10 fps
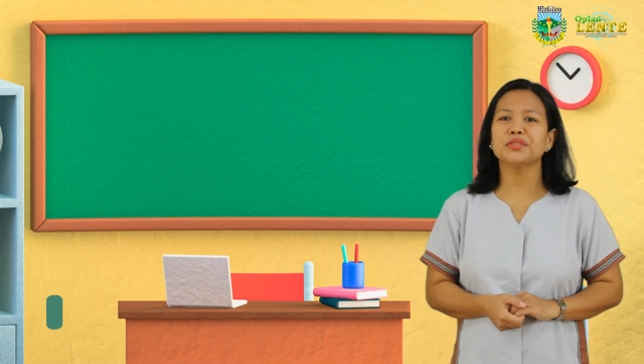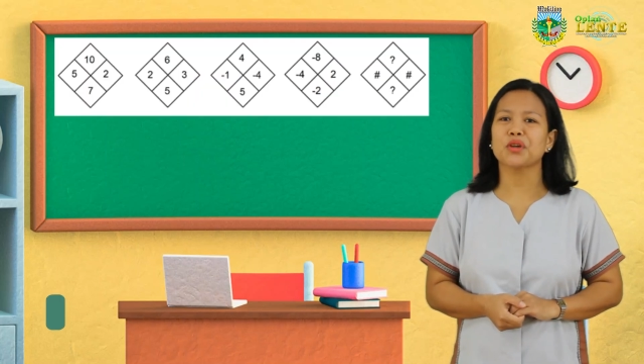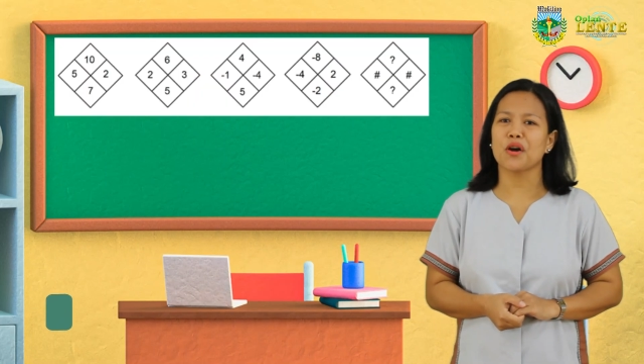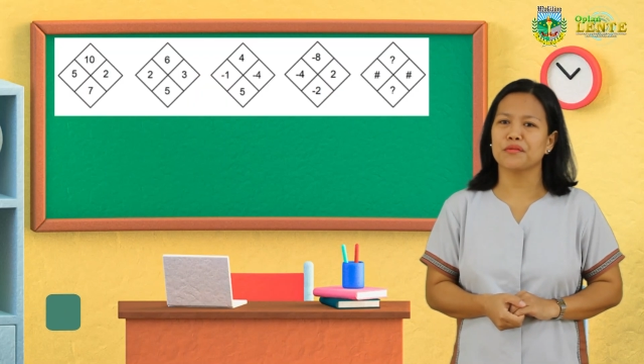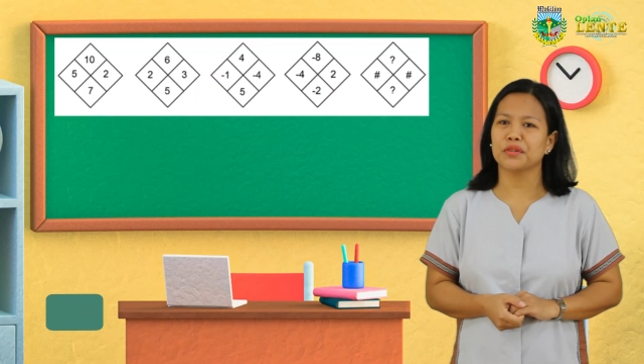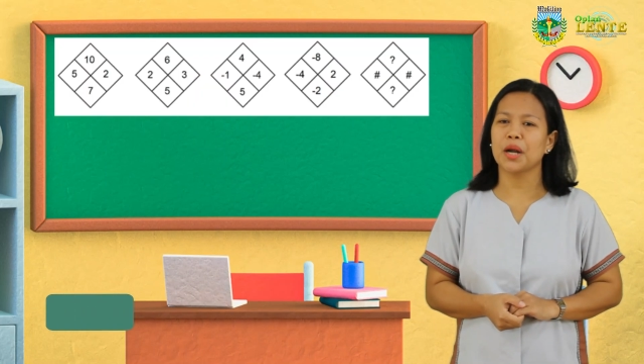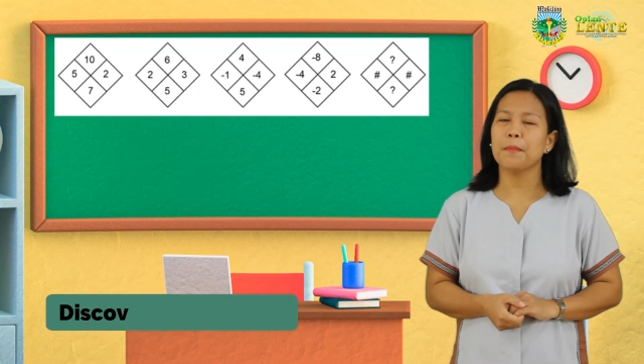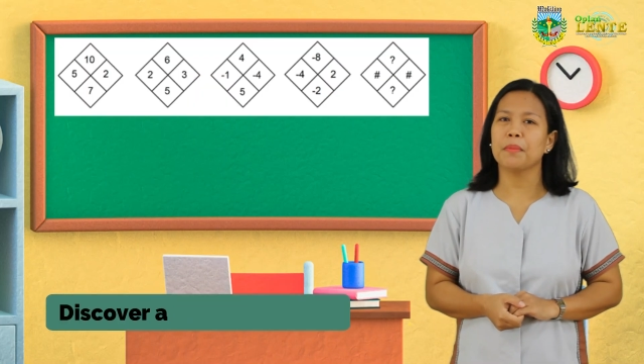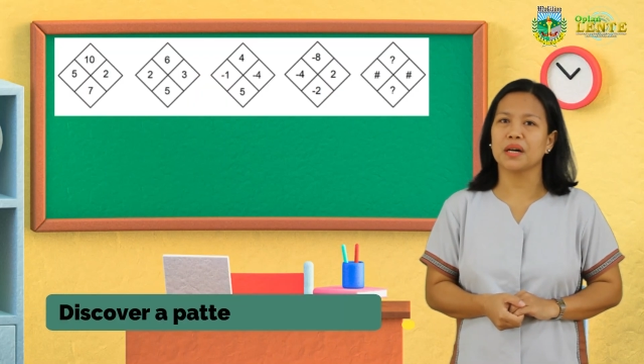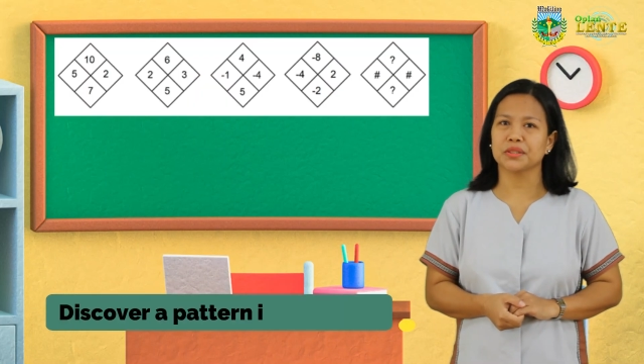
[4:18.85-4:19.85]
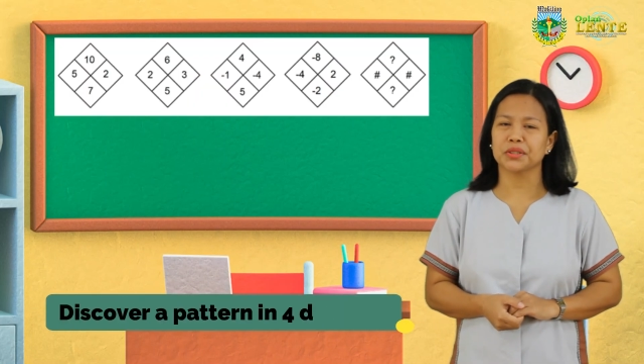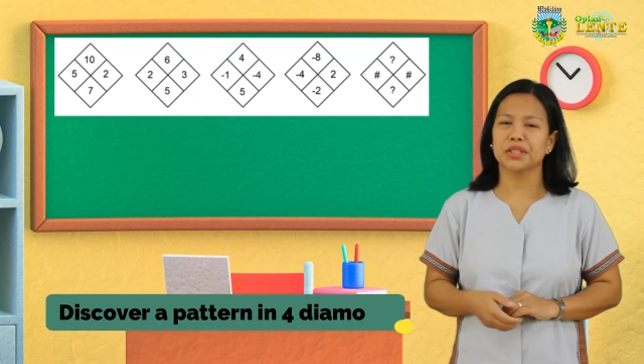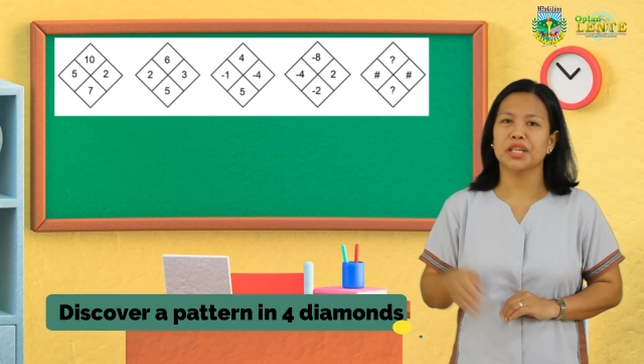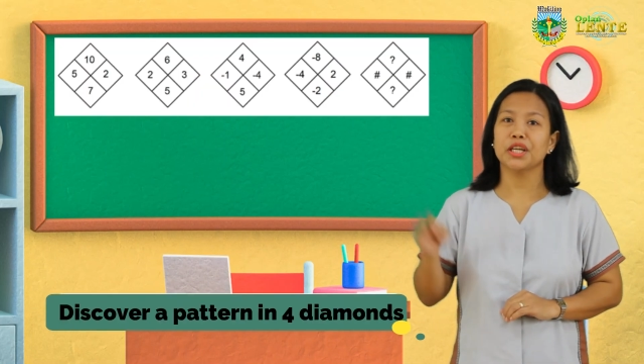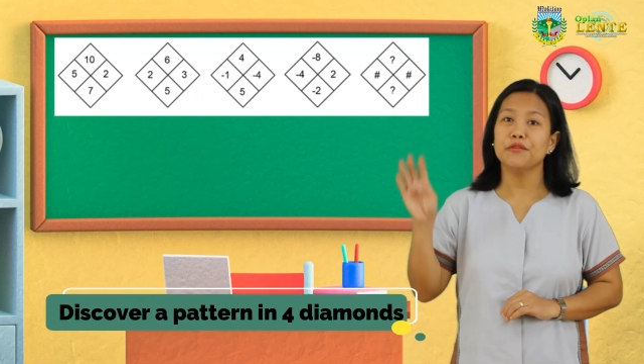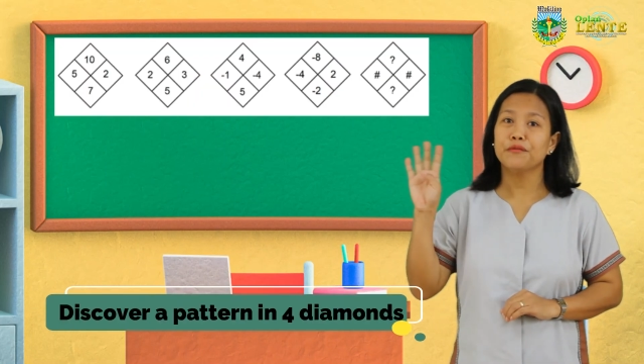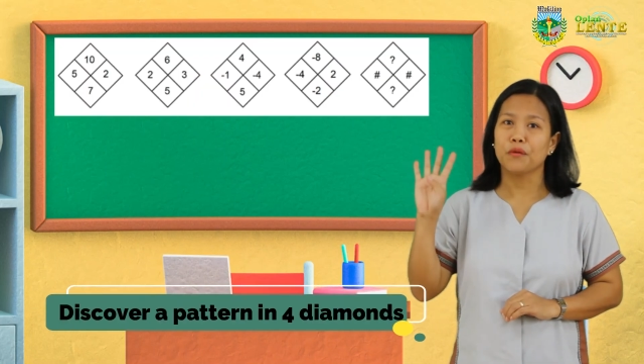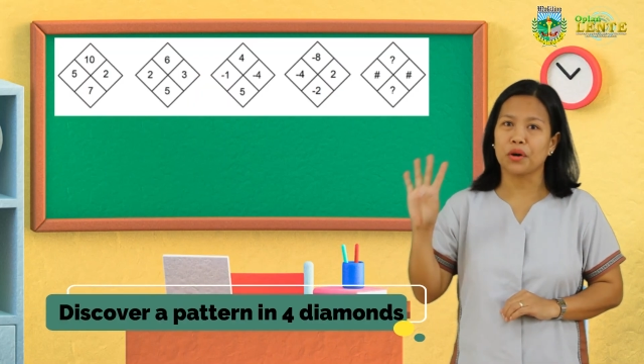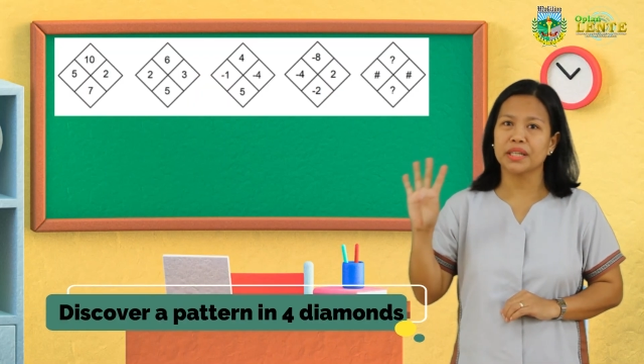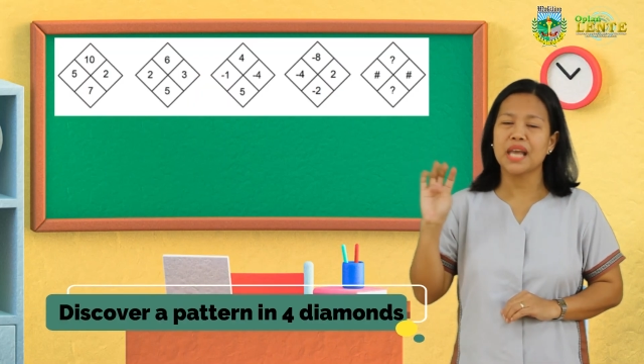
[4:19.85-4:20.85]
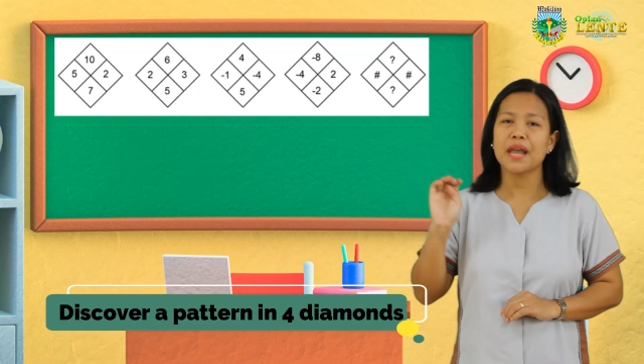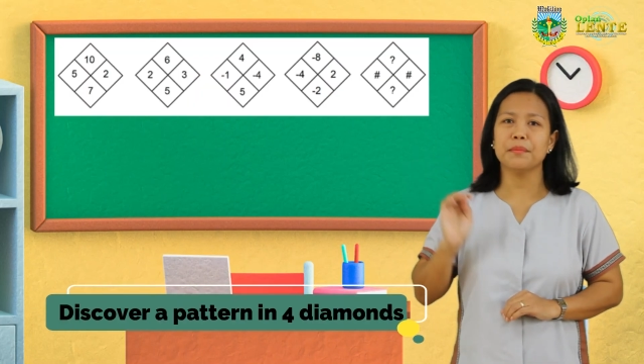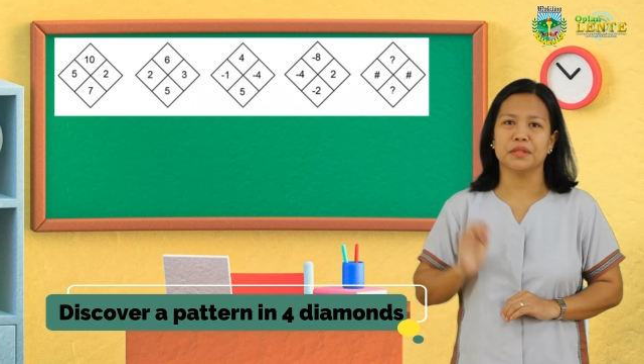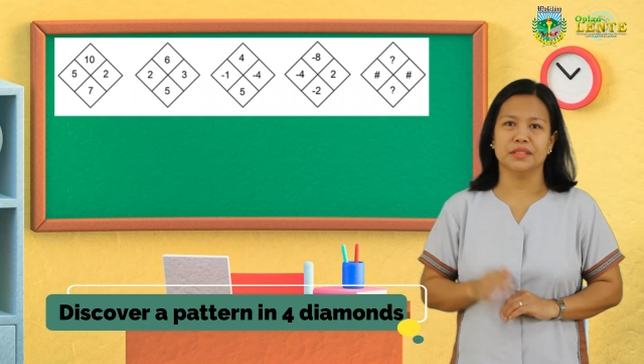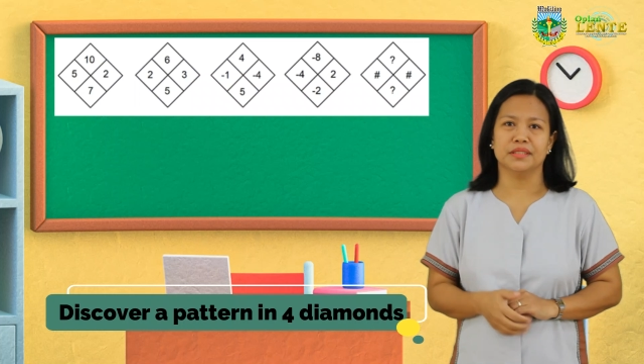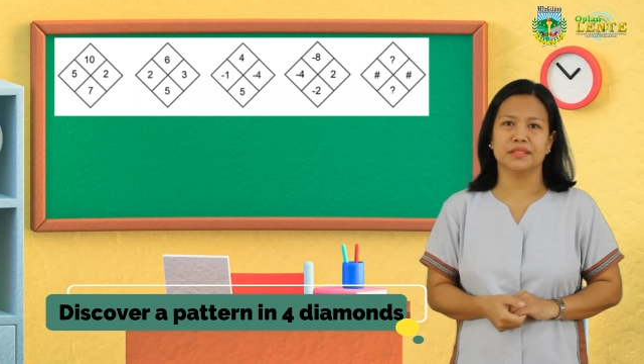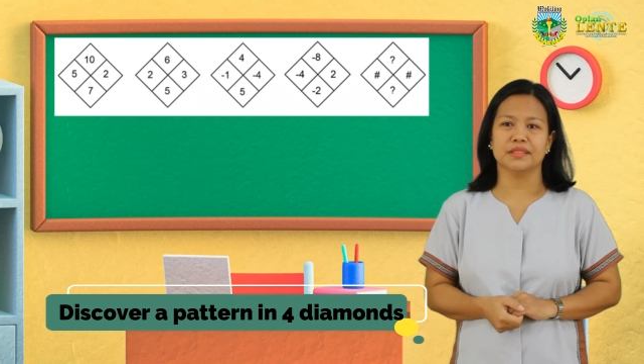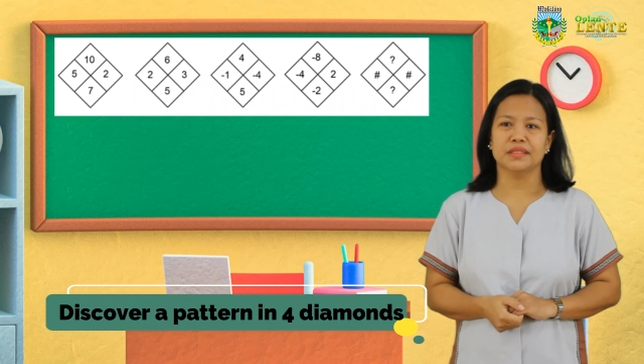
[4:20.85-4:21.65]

discover a pattern in 4 diamonds.